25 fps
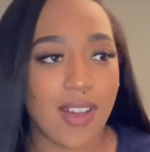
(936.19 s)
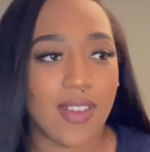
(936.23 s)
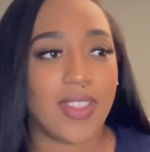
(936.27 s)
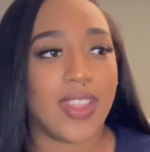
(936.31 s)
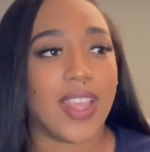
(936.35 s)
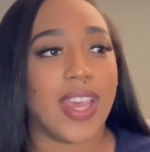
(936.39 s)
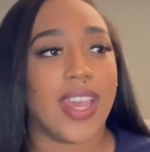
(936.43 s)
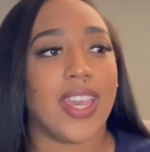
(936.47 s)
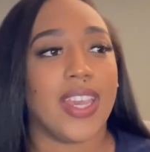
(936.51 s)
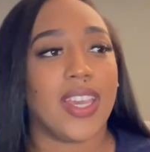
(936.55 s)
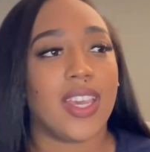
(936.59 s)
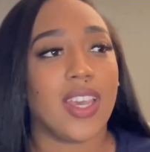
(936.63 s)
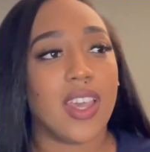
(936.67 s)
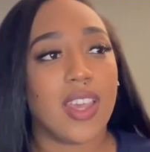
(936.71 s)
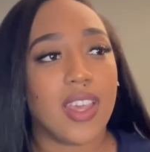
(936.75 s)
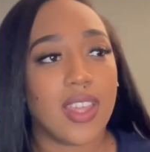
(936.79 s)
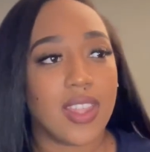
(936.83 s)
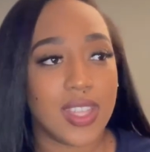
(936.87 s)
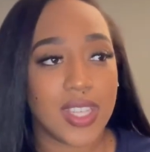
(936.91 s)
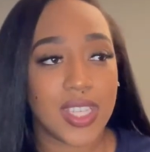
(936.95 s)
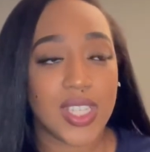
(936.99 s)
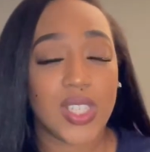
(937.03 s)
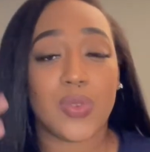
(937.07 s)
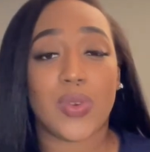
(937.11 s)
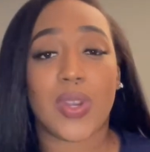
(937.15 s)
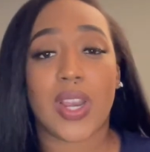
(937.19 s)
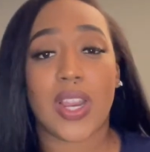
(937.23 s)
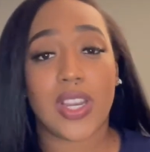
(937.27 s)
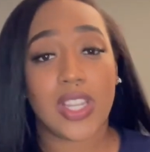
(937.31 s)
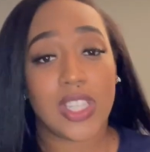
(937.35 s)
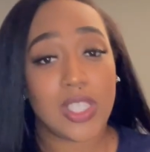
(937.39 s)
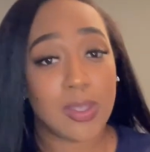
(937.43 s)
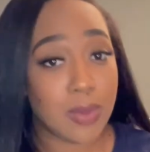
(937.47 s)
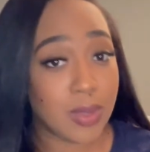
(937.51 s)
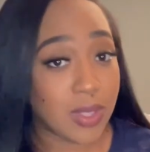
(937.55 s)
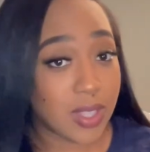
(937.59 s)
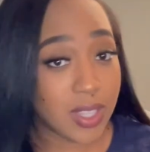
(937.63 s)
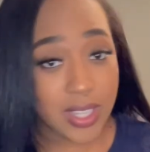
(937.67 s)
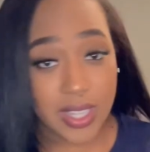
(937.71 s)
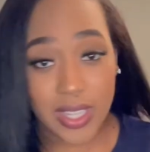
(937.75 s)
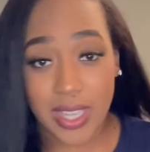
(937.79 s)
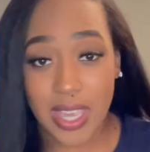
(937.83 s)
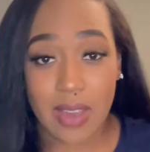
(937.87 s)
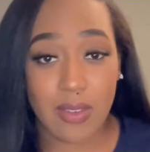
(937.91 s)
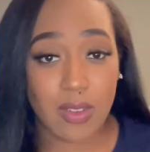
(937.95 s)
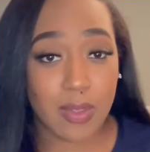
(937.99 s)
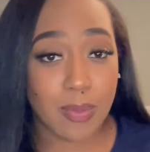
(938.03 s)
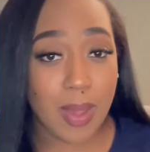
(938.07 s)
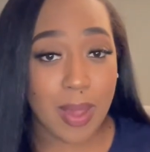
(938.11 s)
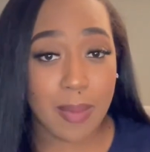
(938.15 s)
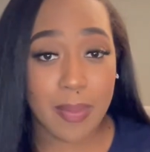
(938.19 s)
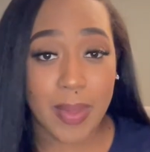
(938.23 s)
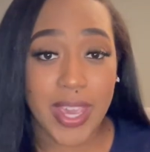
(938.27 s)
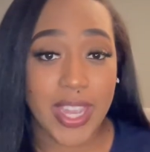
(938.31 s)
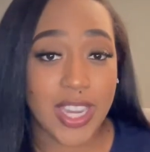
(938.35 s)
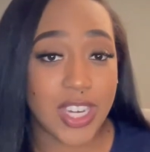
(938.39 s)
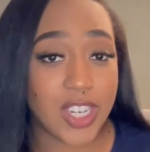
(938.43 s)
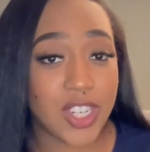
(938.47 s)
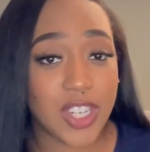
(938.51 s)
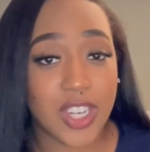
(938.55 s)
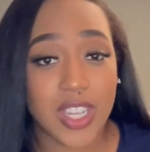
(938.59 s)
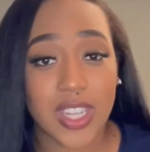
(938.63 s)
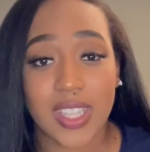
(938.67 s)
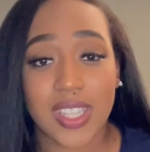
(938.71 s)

Like, this is what I need to be looking at with my patient.